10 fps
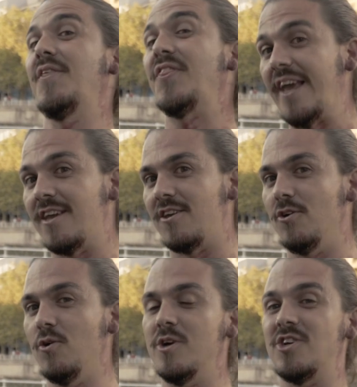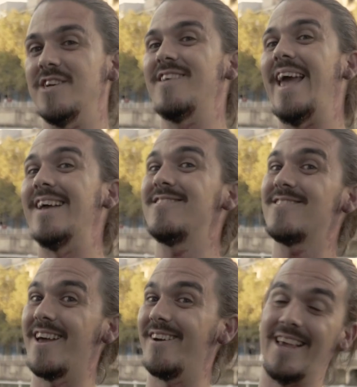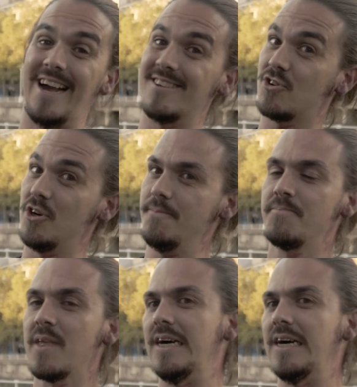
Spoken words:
thank you, which is eskerrikasko.